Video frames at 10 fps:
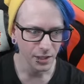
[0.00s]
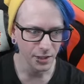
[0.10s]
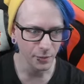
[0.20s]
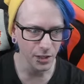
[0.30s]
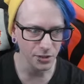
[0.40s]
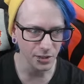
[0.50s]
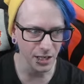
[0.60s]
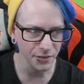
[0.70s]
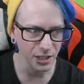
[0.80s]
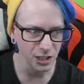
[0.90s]
And then we also
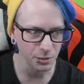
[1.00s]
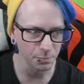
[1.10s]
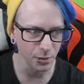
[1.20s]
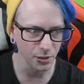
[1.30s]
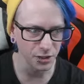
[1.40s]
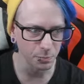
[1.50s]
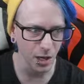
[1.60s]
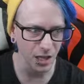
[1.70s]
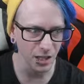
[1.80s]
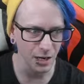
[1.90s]
got the sp
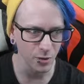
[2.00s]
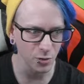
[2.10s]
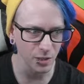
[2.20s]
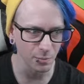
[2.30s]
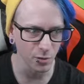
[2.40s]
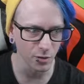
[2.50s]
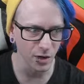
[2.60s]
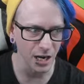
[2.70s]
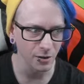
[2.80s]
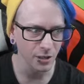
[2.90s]
spotlight, which we can move
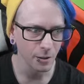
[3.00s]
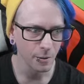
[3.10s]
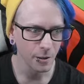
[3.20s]
around.